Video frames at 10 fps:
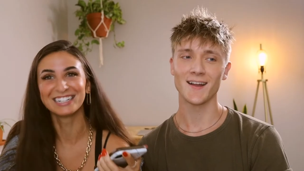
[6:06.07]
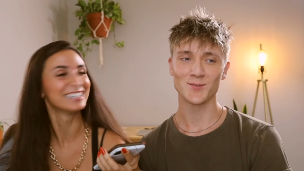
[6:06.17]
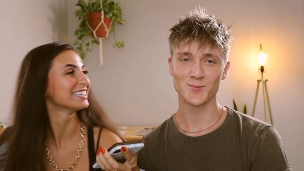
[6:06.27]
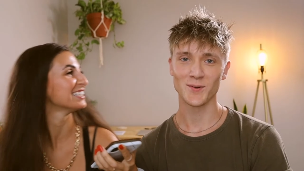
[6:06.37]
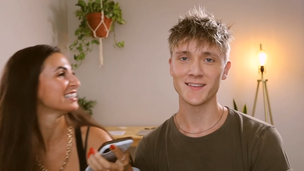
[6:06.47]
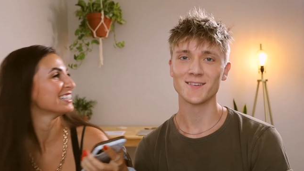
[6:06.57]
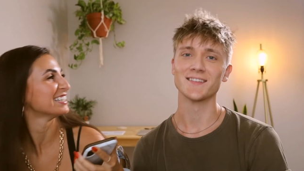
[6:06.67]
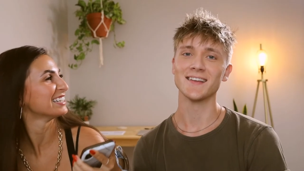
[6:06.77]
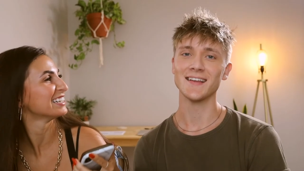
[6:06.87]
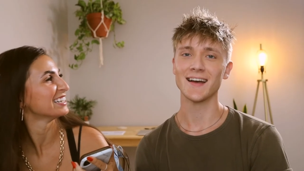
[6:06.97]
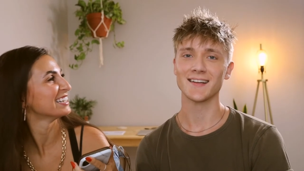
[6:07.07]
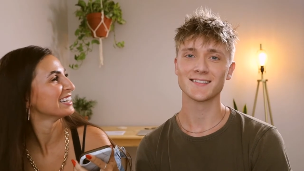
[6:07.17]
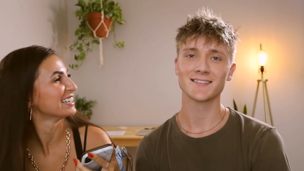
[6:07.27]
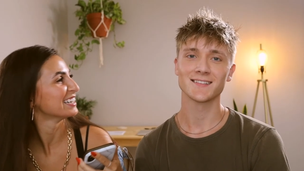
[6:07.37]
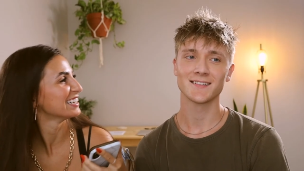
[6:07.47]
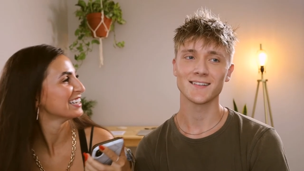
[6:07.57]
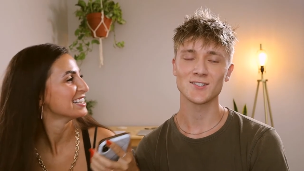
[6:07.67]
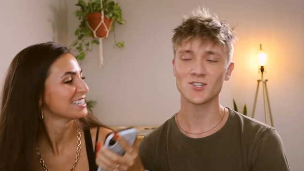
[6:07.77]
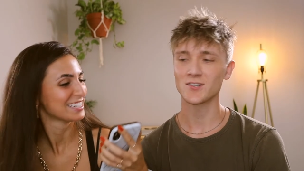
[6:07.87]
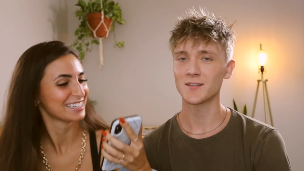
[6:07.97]
Speaker 1: I was worried that was a yes.
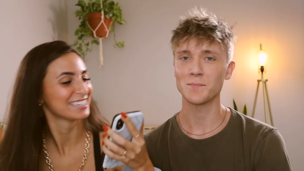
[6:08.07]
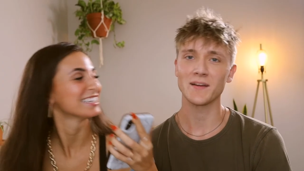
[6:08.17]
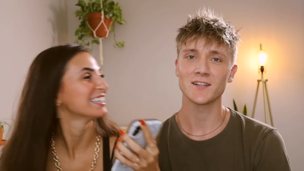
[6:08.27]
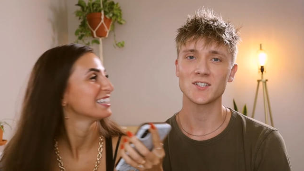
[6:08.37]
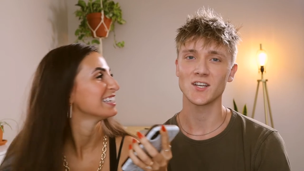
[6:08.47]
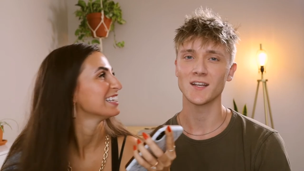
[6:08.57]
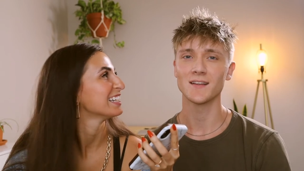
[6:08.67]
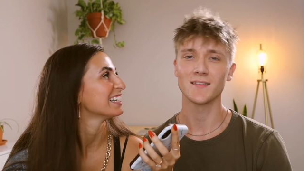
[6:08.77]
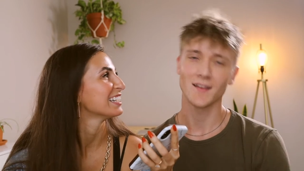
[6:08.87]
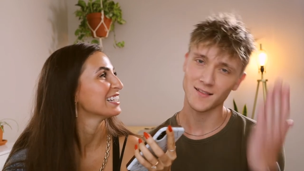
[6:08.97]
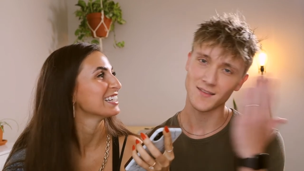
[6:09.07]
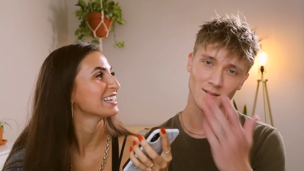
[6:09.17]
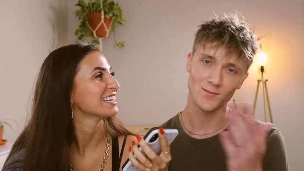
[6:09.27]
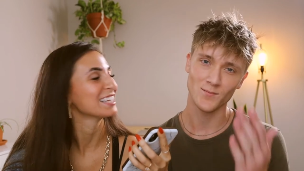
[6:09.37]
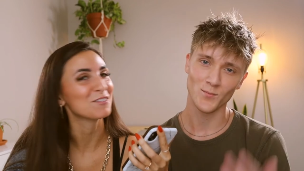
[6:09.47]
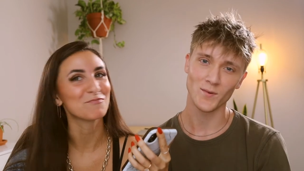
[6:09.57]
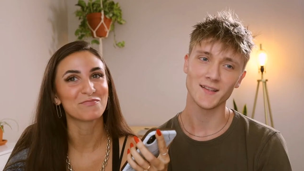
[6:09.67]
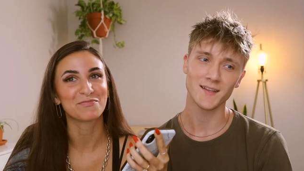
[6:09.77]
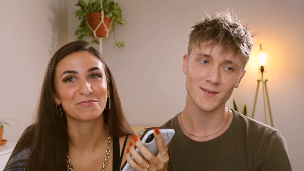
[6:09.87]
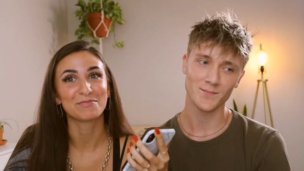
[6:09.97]
It's just a big chin and like the
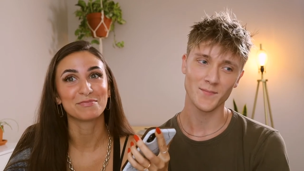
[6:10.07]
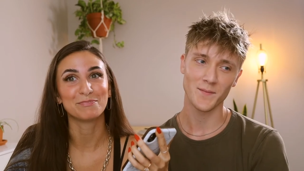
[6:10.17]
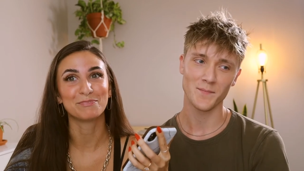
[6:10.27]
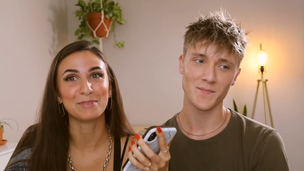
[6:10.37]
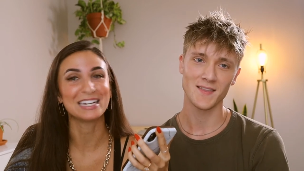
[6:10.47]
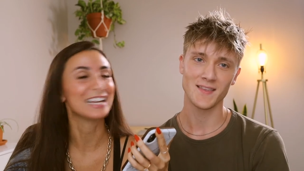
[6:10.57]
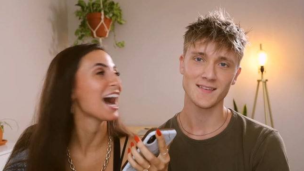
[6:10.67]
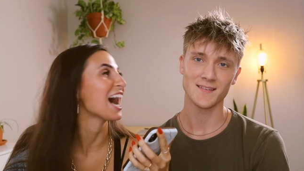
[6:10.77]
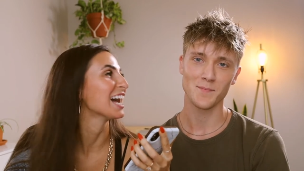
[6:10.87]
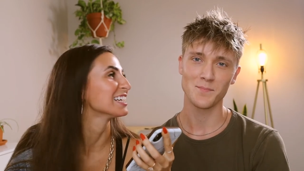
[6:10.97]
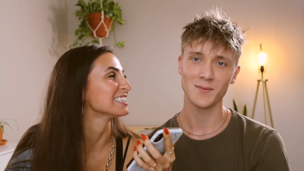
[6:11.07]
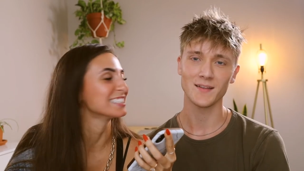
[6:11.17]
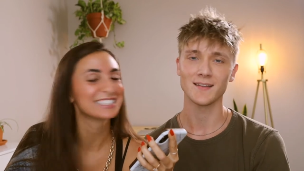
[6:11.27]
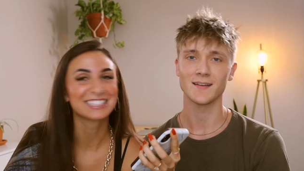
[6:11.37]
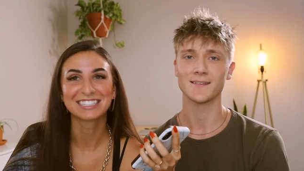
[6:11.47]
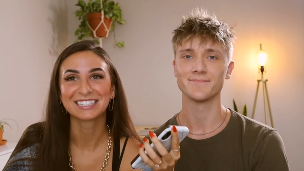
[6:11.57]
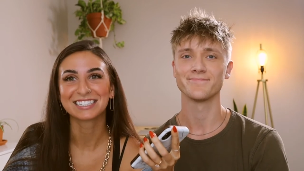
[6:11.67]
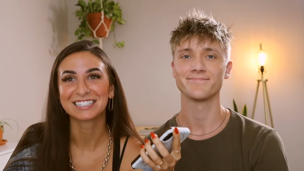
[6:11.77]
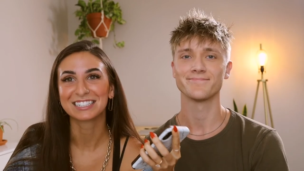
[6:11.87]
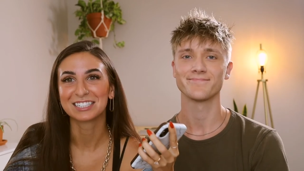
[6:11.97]
really... Beady eyes. Be
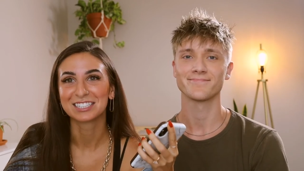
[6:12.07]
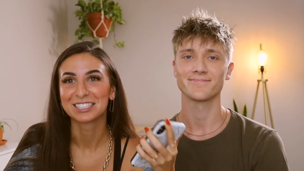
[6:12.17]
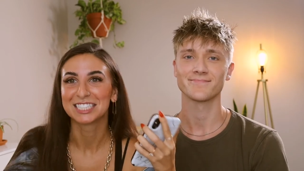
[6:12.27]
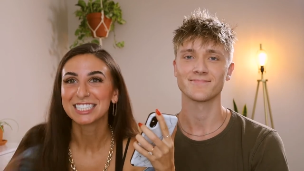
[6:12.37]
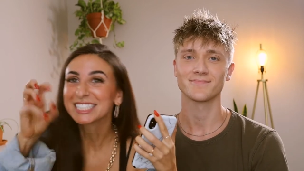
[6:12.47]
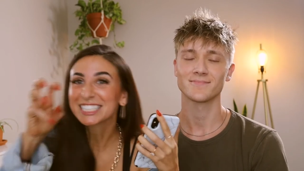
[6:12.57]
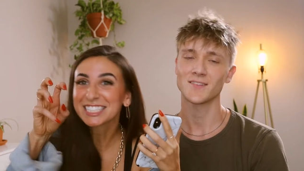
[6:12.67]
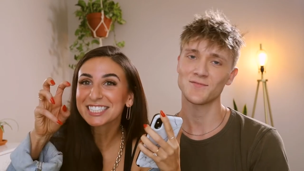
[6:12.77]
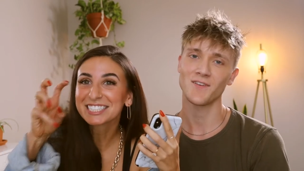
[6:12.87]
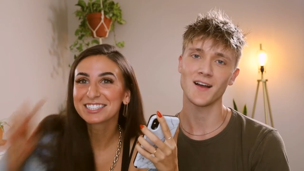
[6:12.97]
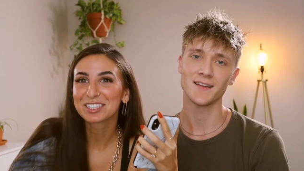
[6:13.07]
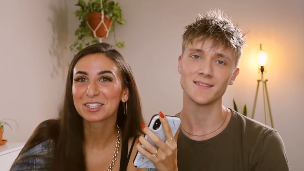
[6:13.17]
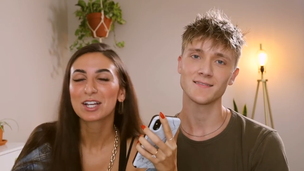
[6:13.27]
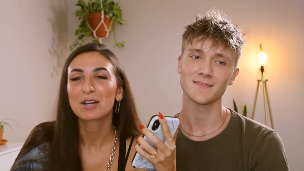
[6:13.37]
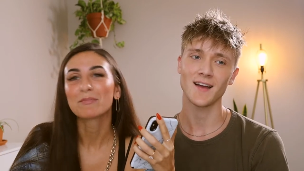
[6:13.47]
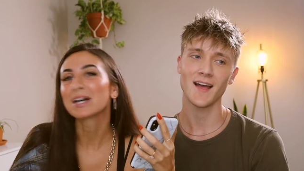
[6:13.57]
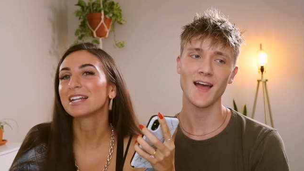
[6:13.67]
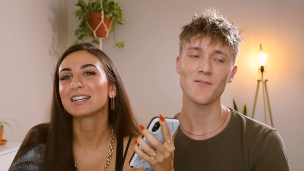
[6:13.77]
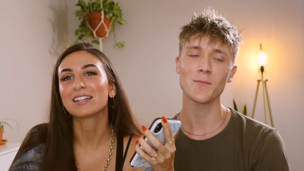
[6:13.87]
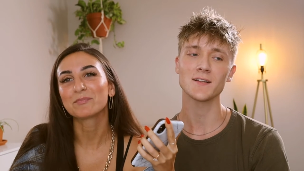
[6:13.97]
yeah. It's fine.
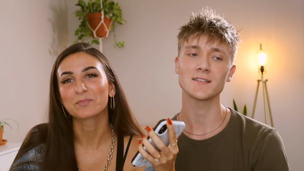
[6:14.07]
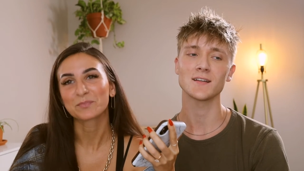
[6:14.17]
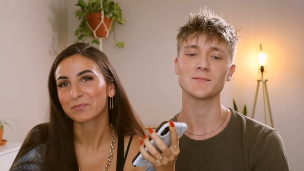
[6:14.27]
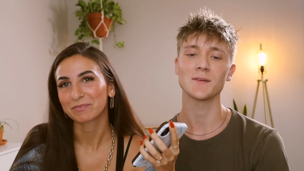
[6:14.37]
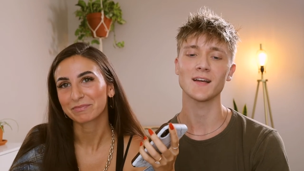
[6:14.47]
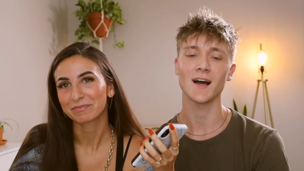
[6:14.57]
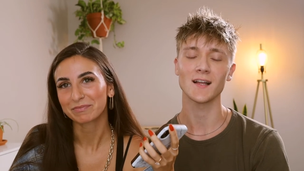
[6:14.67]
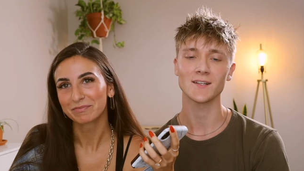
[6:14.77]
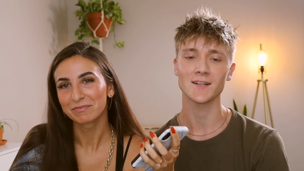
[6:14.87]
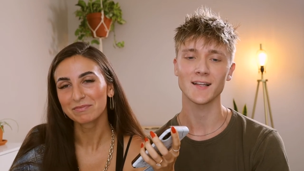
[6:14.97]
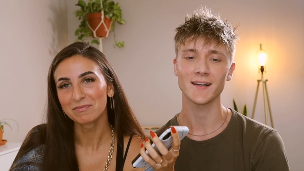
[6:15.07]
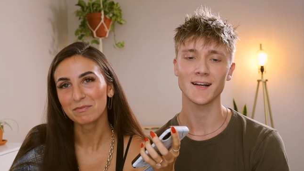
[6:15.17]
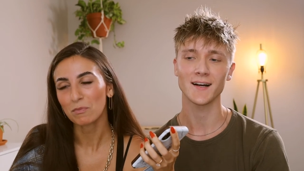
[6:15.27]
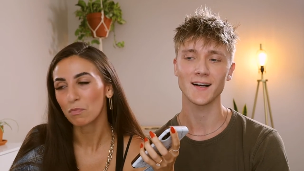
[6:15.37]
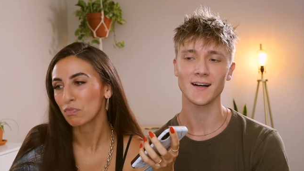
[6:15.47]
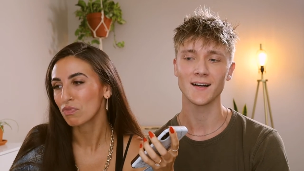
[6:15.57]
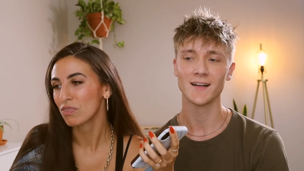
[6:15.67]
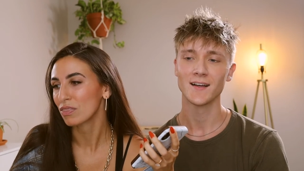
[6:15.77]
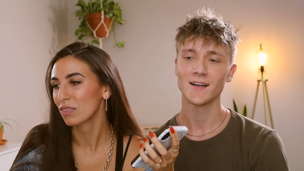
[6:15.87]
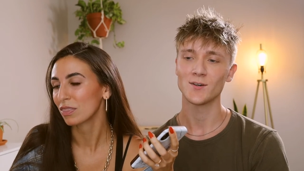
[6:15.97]
I, everybody tells me I look like,
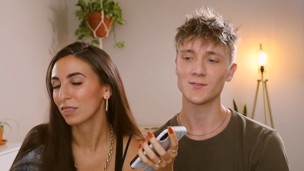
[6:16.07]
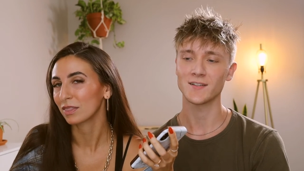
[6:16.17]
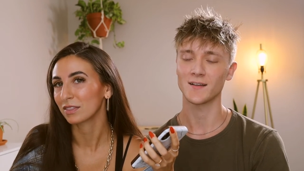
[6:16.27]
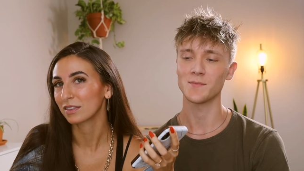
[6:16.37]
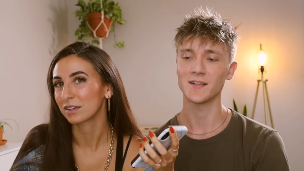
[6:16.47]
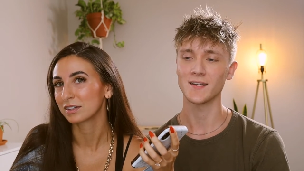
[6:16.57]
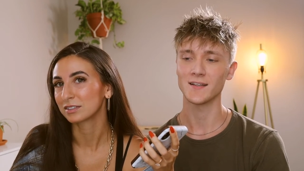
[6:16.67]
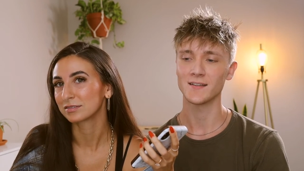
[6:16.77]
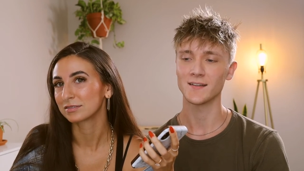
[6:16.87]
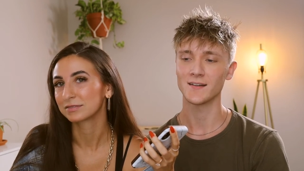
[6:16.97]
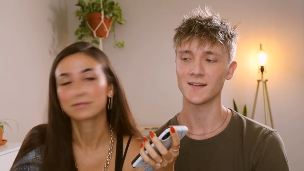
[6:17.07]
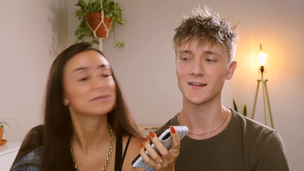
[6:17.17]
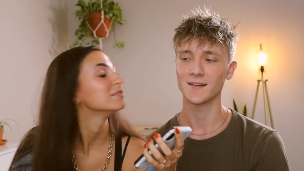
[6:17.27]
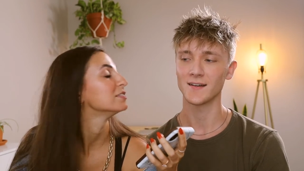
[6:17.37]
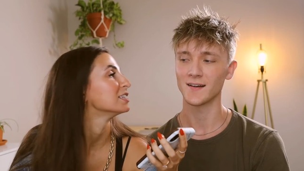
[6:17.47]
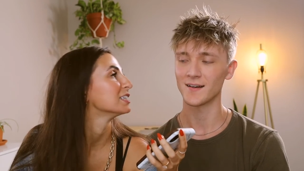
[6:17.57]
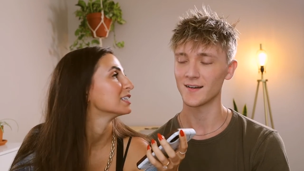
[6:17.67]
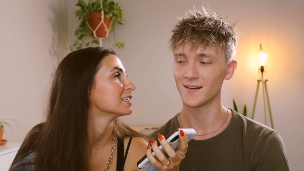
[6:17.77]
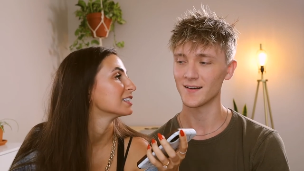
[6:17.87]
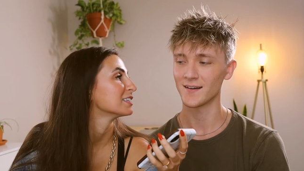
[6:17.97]
uh, who's that comedian?
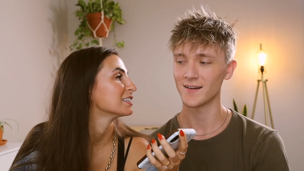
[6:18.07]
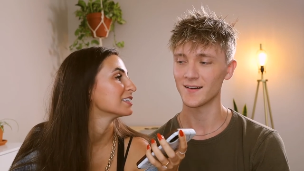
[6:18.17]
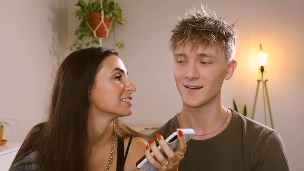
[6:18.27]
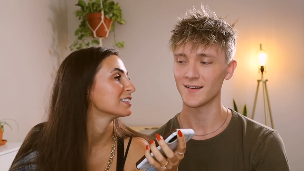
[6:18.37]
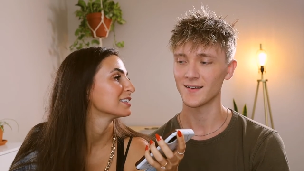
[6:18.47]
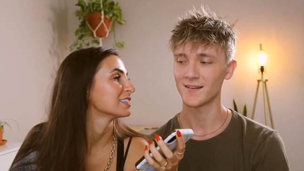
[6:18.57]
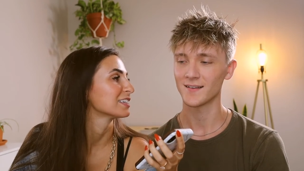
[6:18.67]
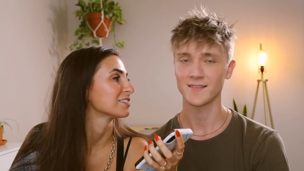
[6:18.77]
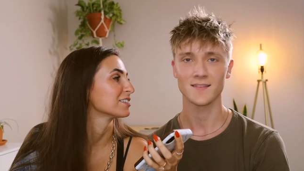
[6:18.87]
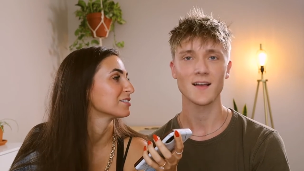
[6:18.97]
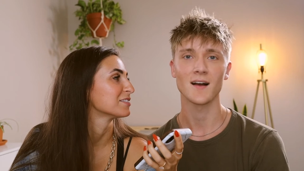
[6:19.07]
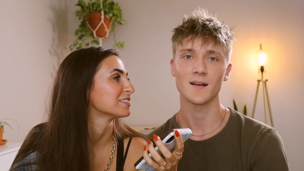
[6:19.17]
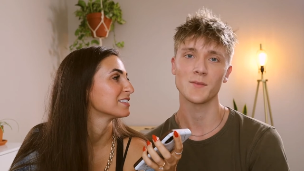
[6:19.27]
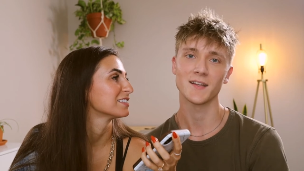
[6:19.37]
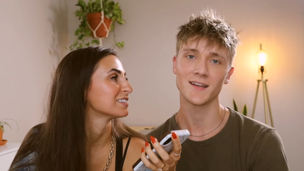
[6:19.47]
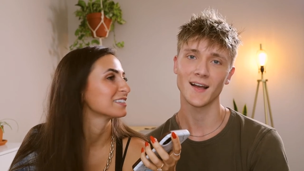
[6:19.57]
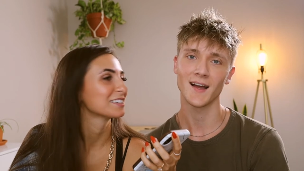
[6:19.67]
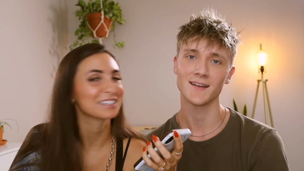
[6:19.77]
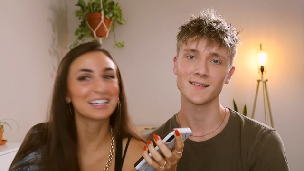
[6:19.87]
Uh, I don't know. A comedian guy.